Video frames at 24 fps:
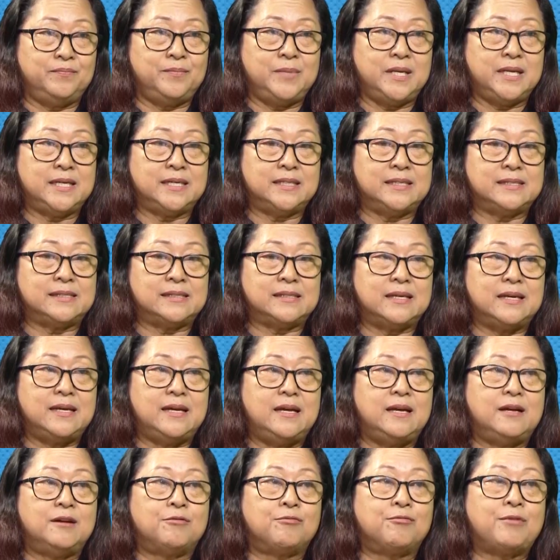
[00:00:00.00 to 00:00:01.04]
because
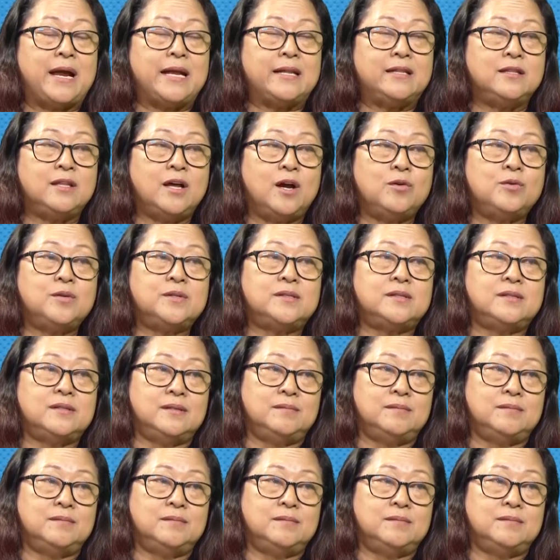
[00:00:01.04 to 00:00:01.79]
right now